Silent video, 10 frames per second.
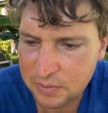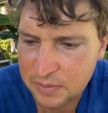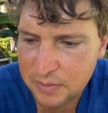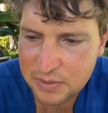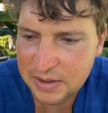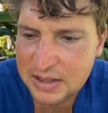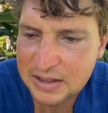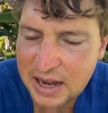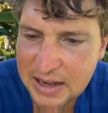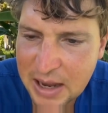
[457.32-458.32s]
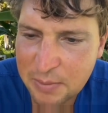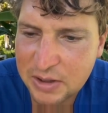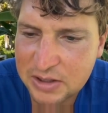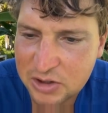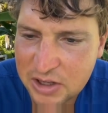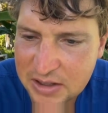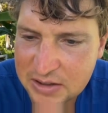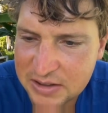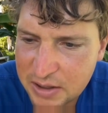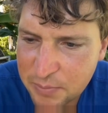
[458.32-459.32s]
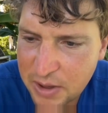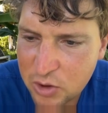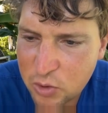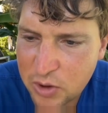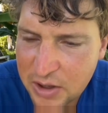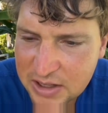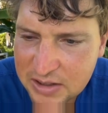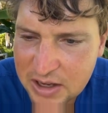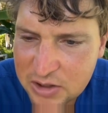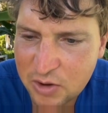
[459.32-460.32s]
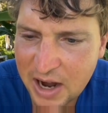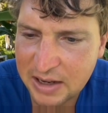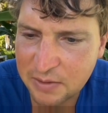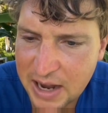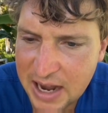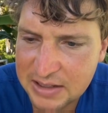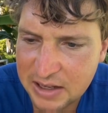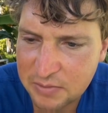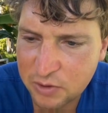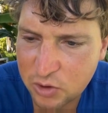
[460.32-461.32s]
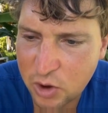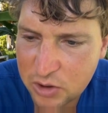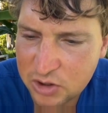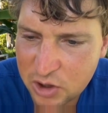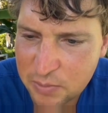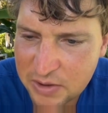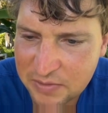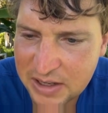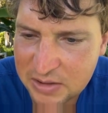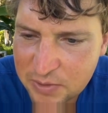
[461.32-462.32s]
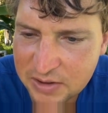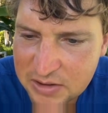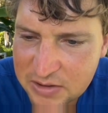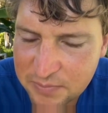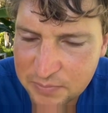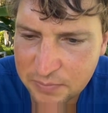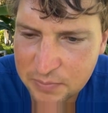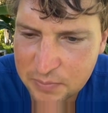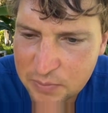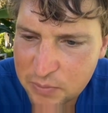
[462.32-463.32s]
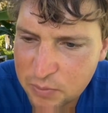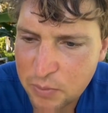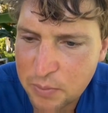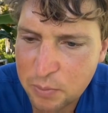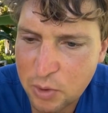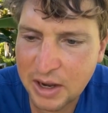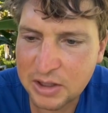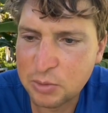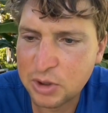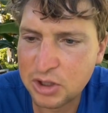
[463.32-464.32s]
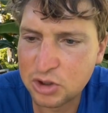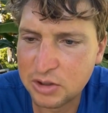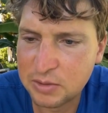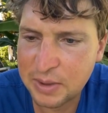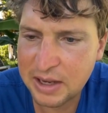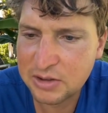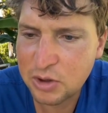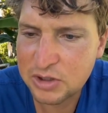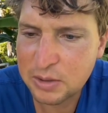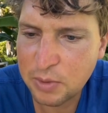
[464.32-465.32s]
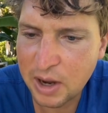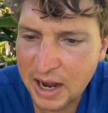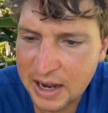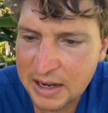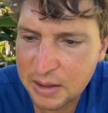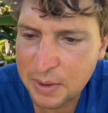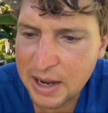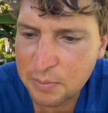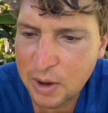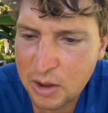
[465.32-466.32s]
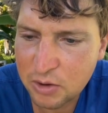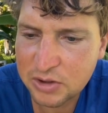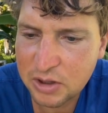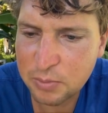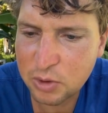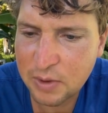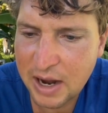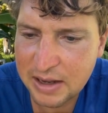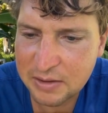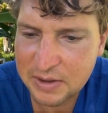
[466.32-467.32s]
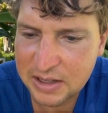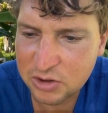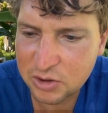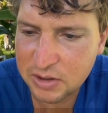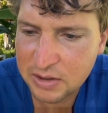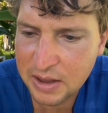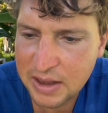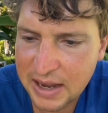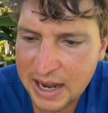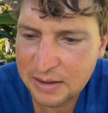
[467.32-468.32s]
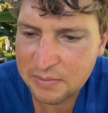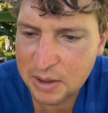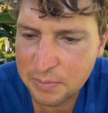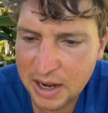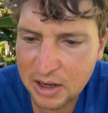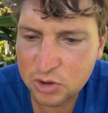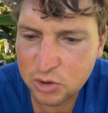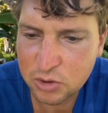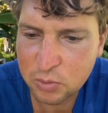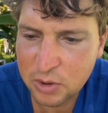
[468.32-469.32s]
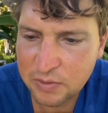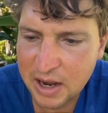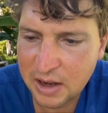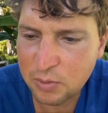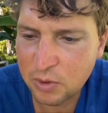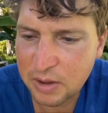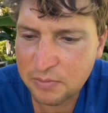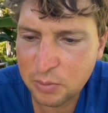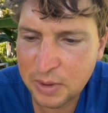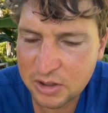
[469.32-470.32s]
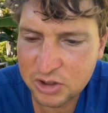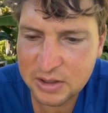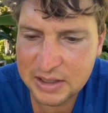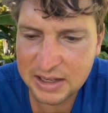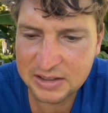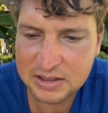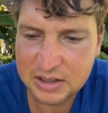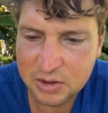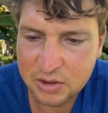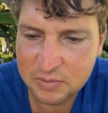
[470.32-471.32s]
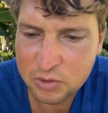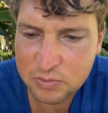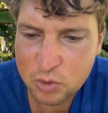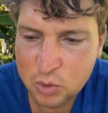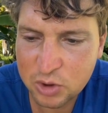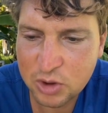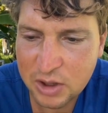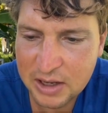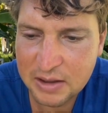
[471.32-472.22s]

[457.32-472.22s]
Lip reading: This dynamic suggests that Bitcoin is an attractive asset for long-term investments. Price predictions based on supply and demand models could provide investors and fund managers with valuable information necessary for forward-looking,